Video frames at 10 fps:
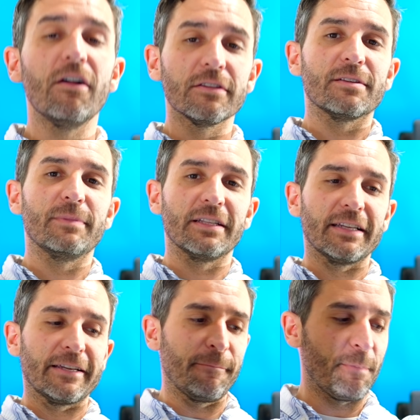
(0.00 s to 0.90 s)

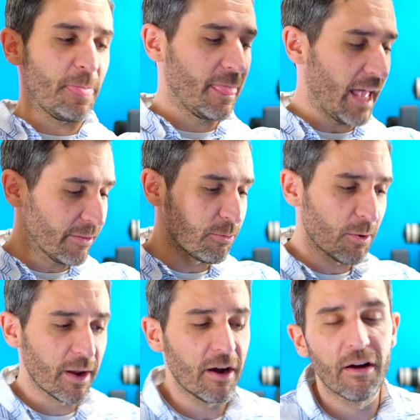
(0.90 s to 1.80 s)
Ultimately, that's where
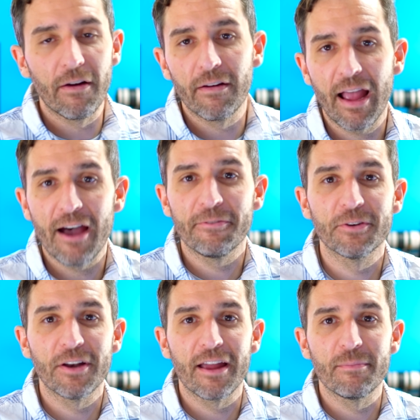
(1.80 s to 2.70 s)
we are
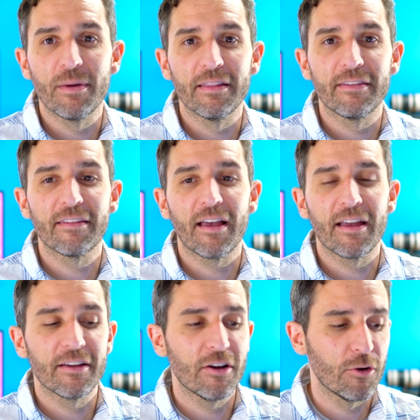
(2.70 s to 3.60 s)
after nine months.
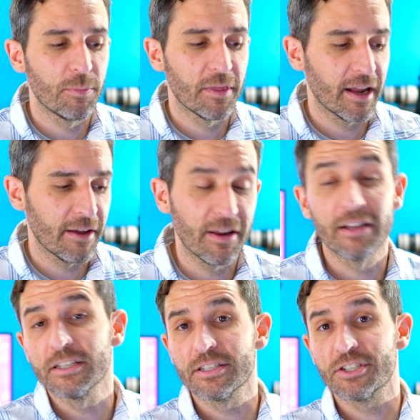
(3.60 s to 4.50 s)
I hope that I have not
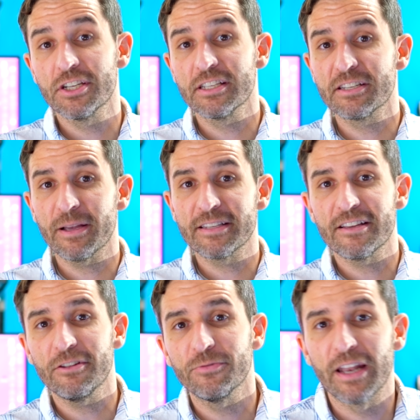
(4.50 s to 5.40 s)
just jinxed
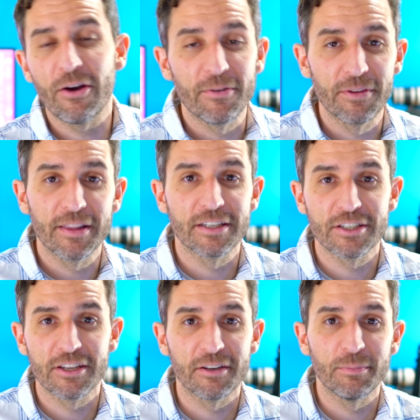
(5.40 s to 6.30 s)
myself and now everything's
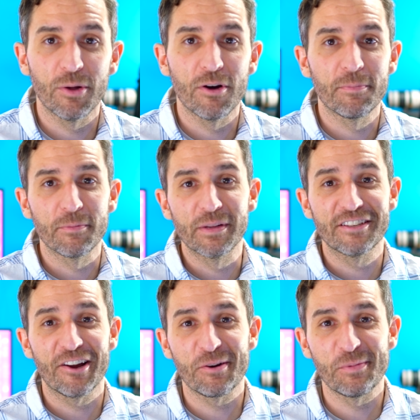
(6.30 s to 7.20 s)
just gonna blow up and be
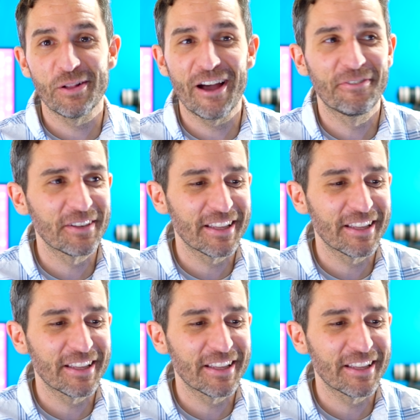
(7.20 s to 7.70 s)
terrible after